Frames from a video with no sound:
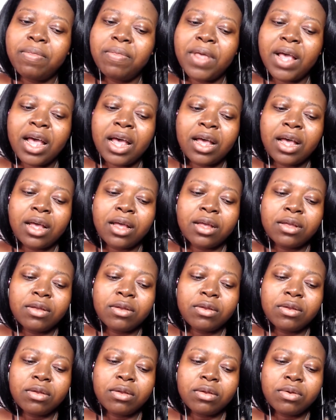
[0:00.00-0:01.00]
that
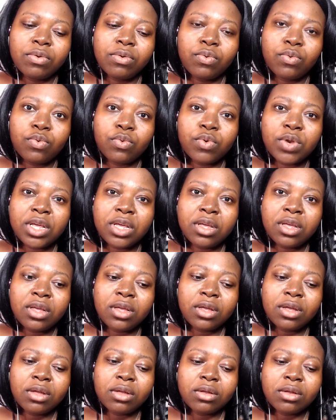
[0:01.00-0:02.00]
Rudy
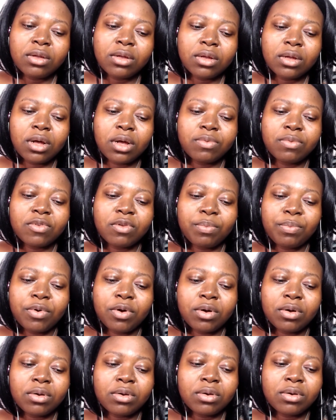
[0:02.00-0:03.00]
comes
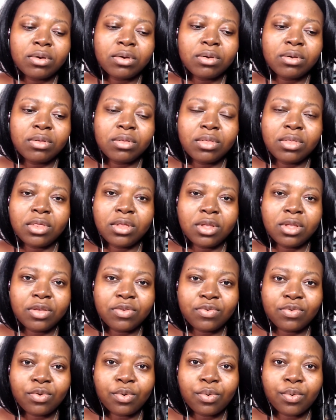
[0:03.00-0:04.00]
upon
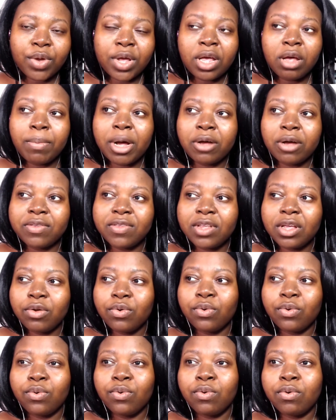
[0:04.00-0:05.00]
this story about
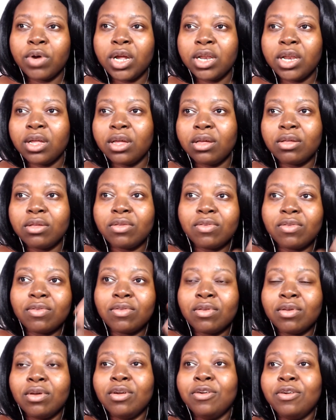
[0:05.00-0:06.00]
Senko and
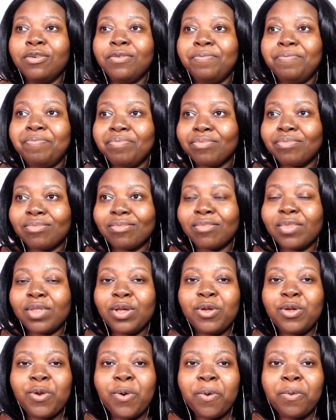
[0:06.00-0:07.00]
his,
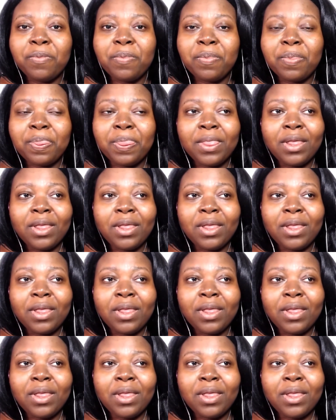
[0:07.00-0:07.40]
you know,